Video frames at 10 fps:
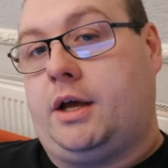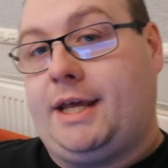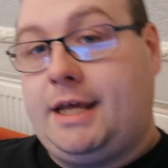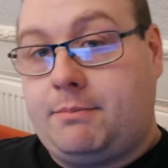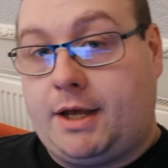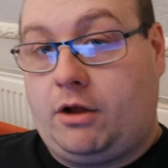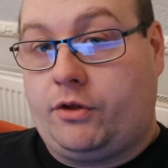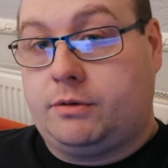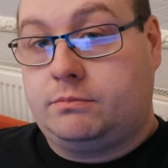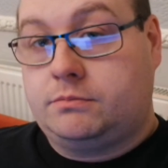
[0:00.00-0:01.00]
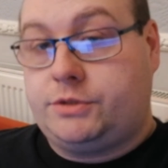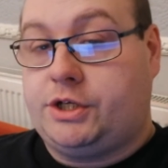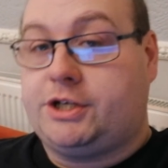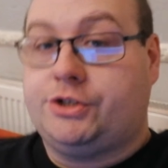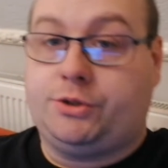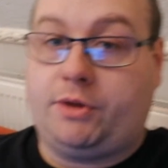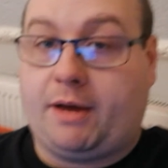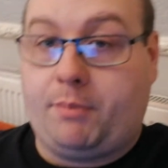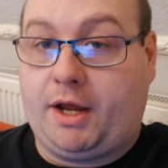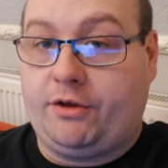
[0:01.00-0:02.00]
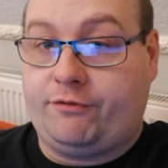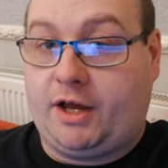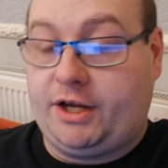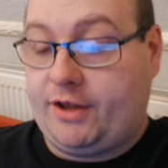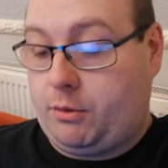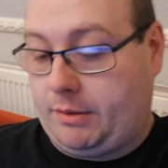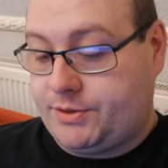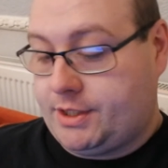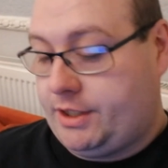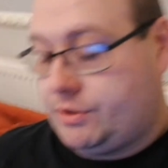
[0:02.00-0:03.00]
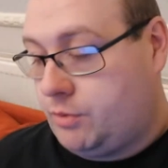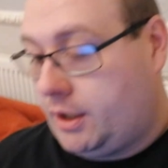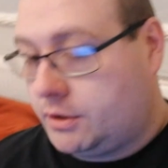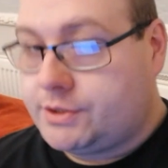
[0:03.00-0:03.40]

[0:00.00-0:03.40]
email them, you can do that via that website as well.